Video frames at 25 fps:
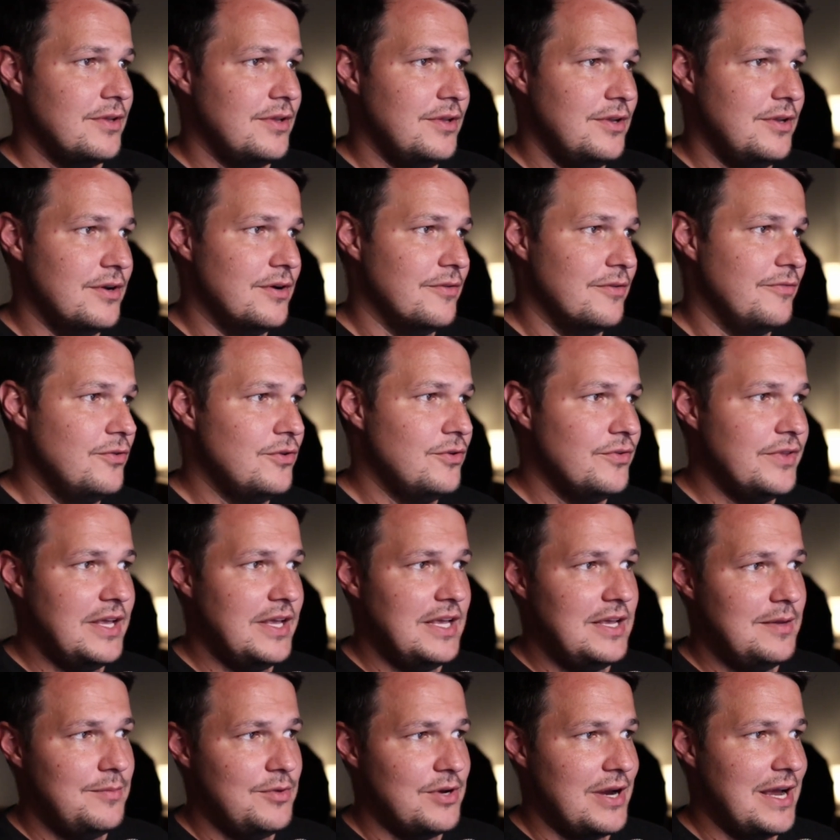your full
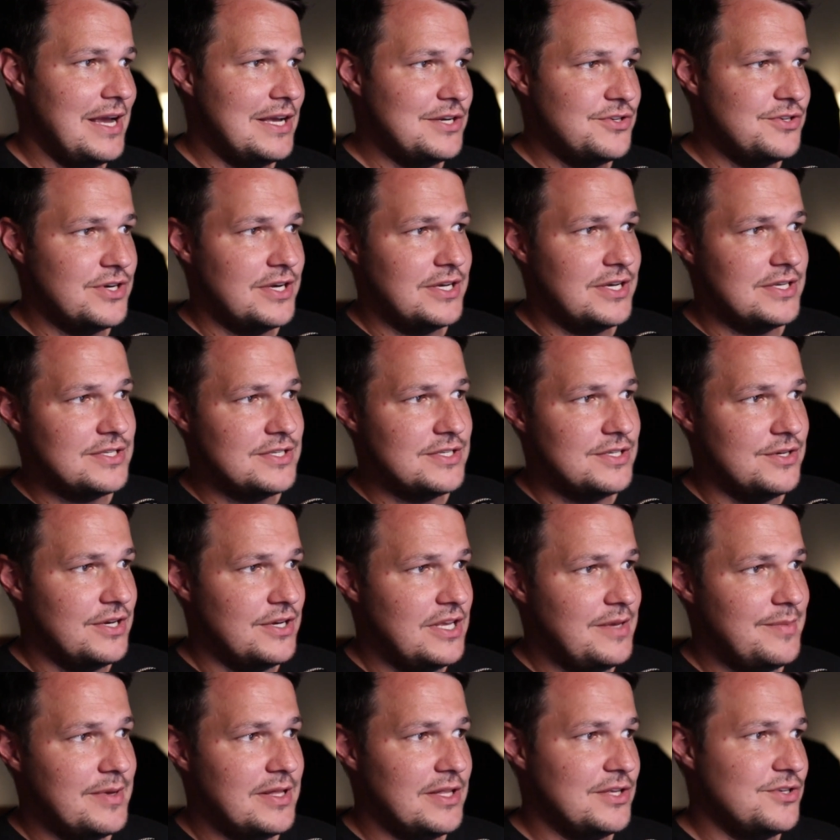name, your address, your
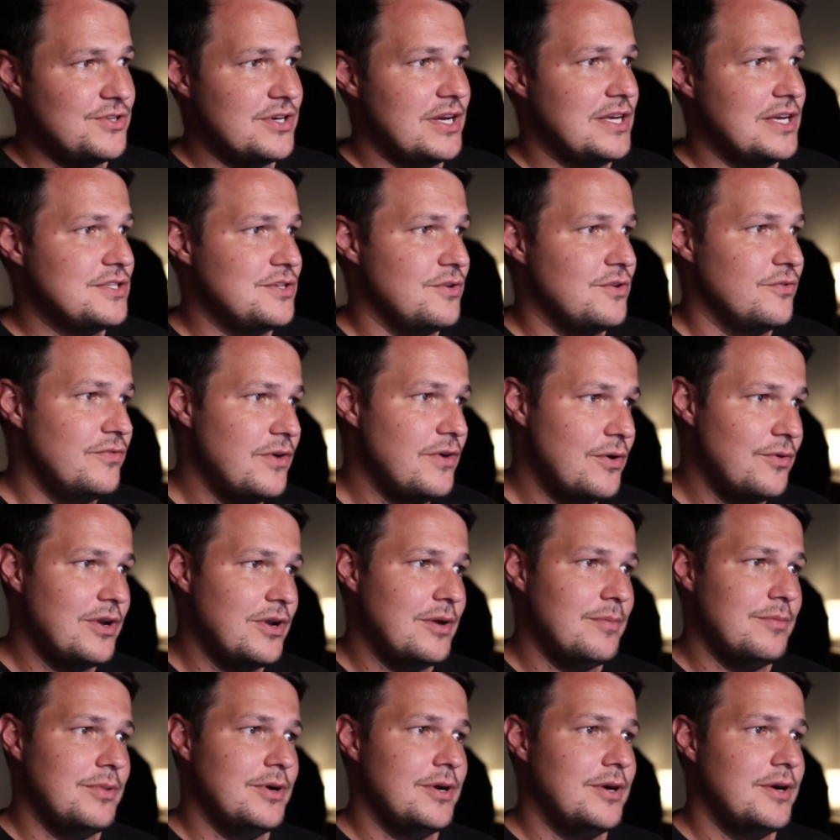email address, your phone
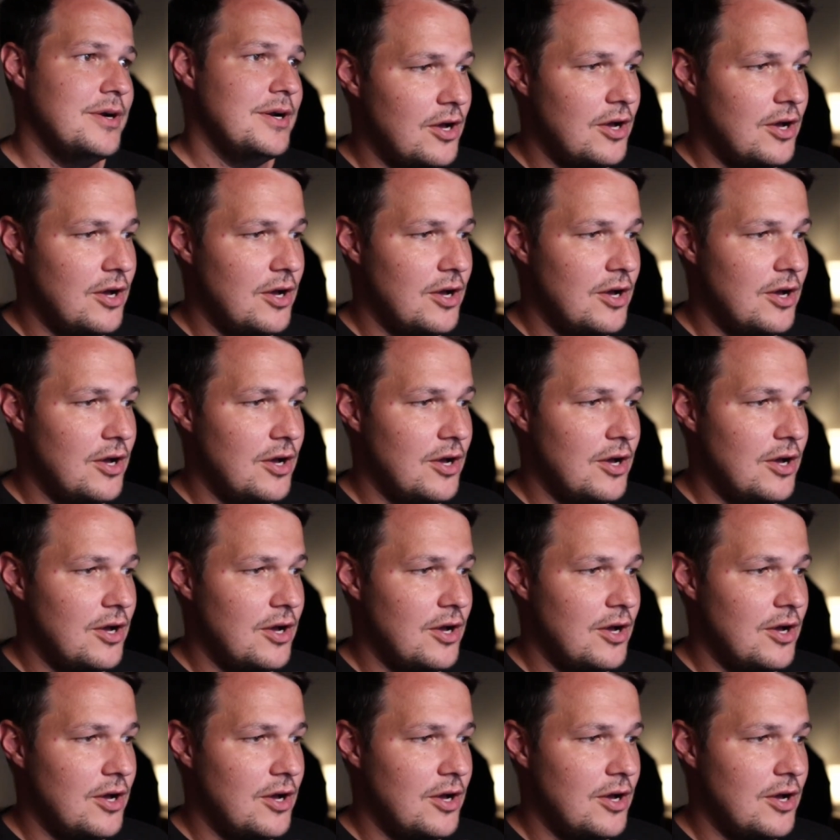number,